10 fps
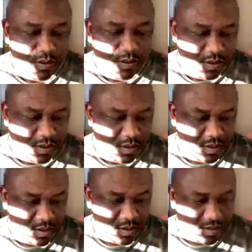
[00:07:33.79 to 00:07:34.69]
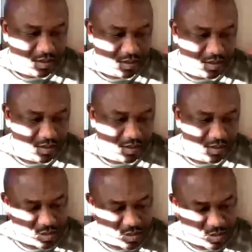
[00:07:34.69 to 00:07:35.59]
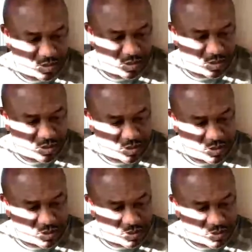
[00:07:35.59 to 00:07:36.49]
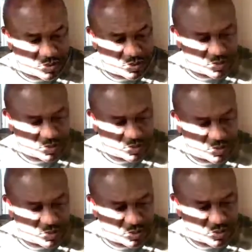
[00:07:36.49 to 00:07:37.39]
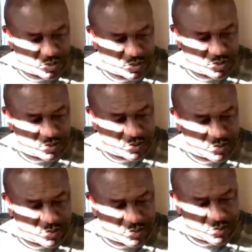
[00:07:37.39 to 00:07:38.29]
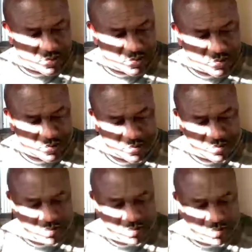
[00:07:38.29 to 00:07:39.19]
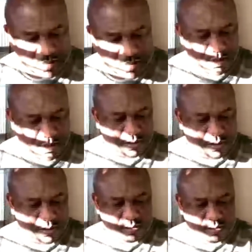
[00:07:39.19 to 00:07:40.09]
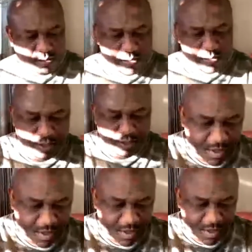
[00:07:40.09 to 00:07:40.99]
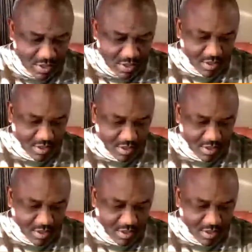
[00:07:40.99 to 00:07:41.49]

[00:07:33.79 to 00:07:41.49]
[no speech]